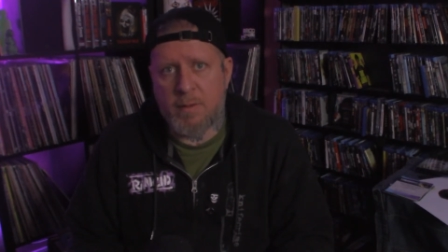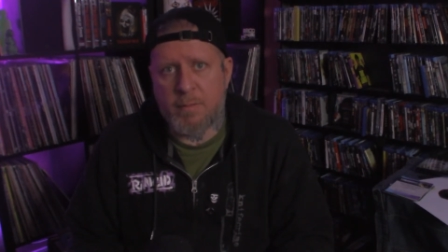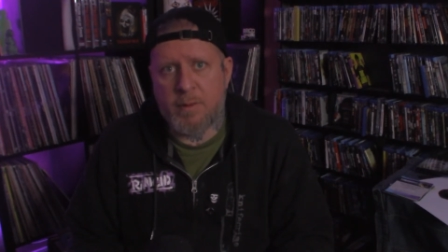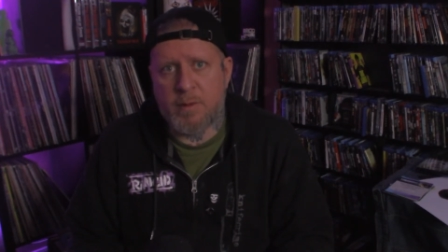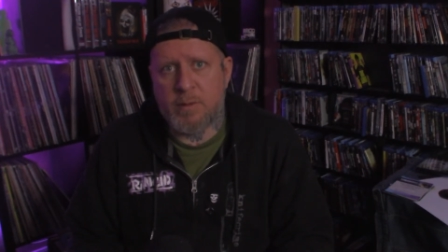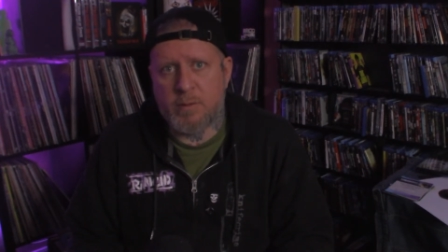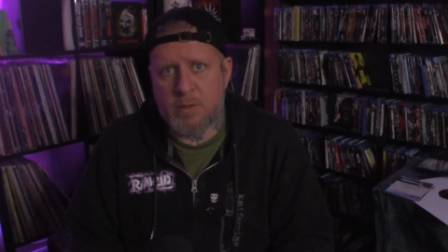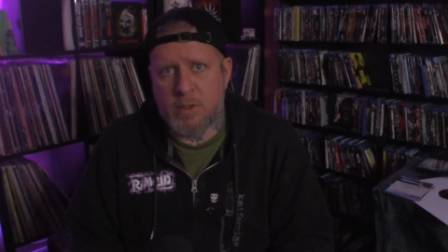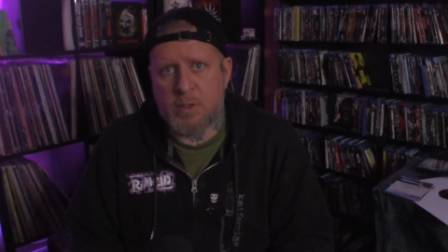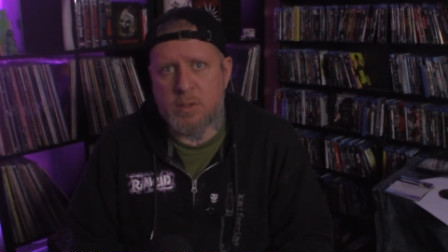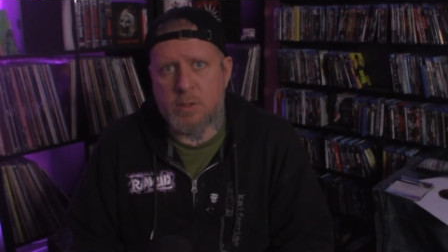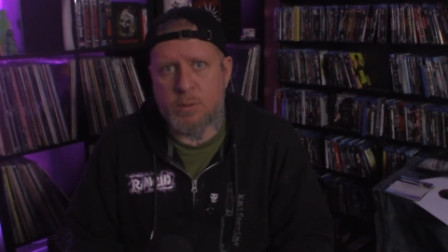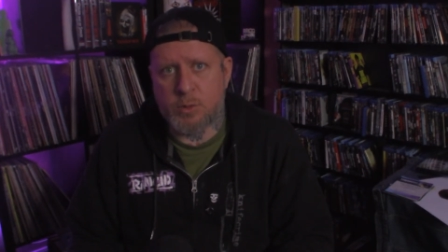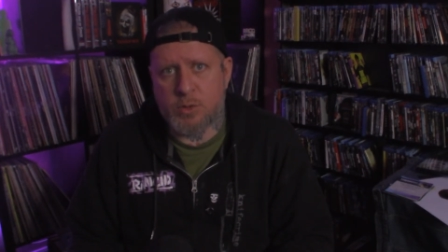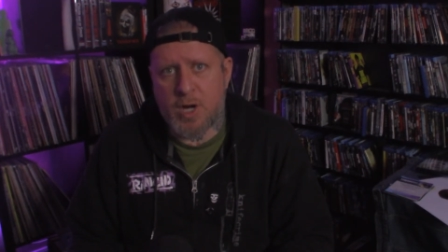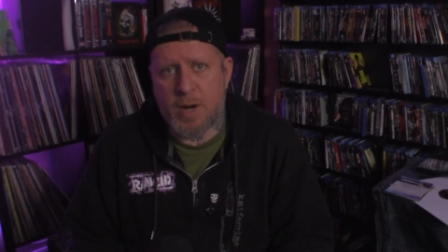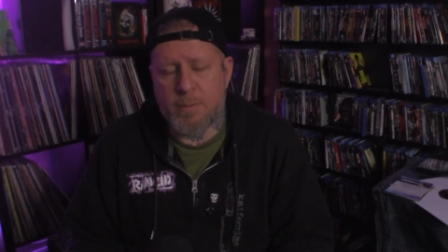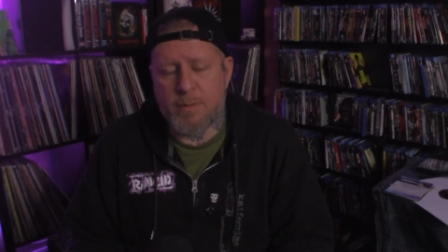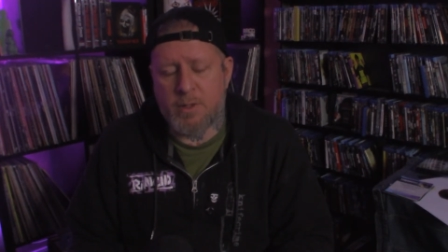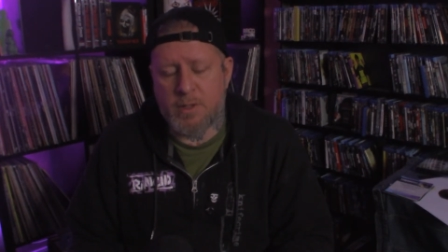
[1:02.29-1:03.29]
I've been a
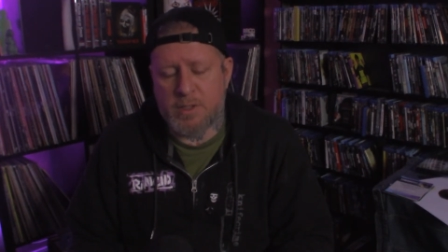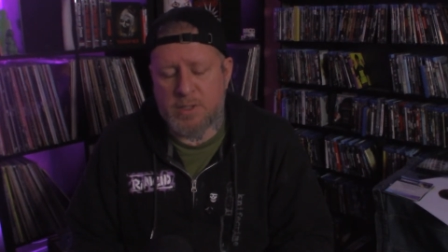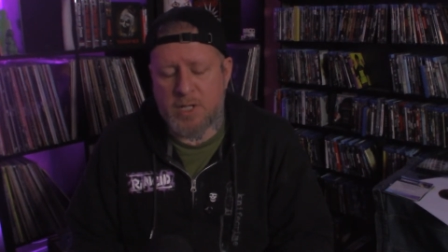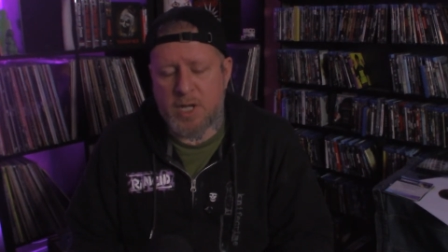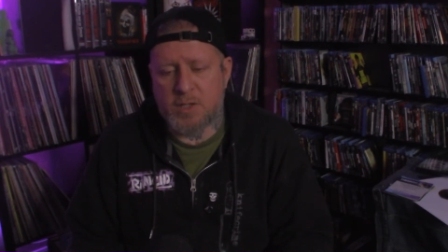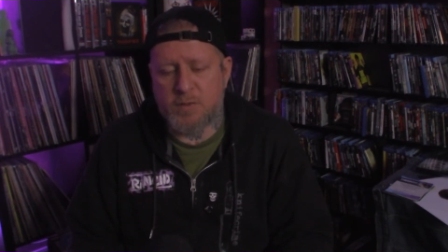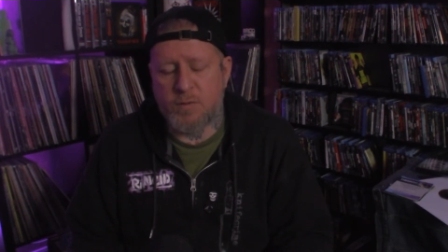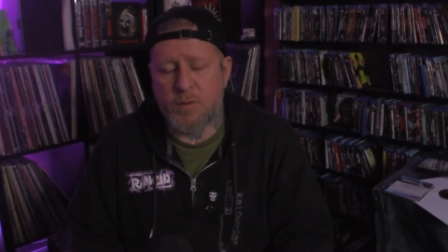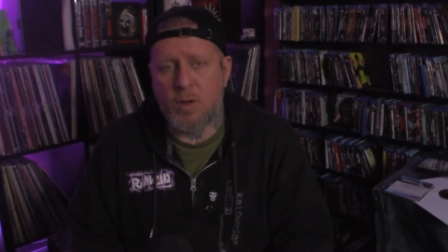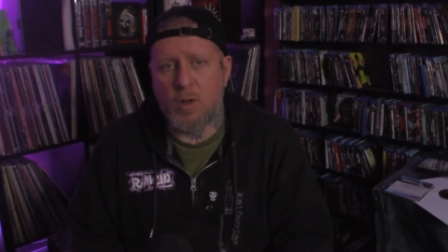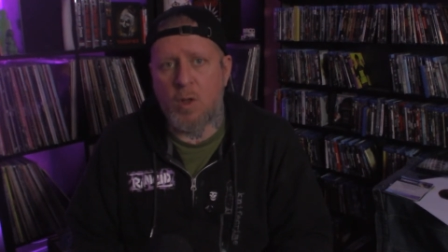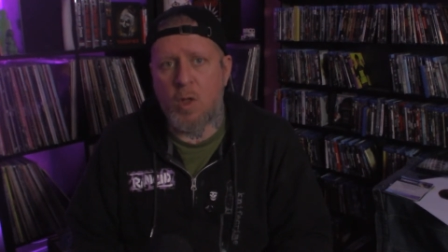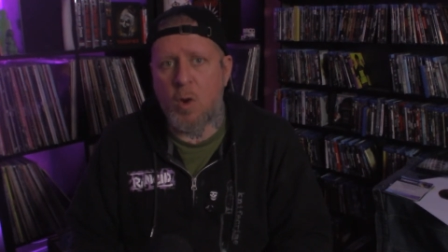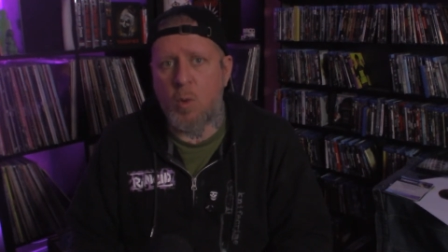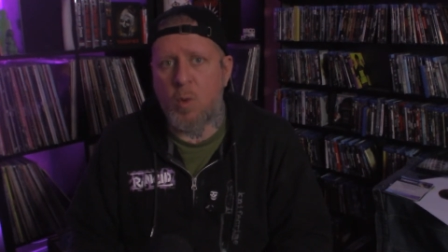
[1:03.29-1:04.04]
subscriber to these guys for a long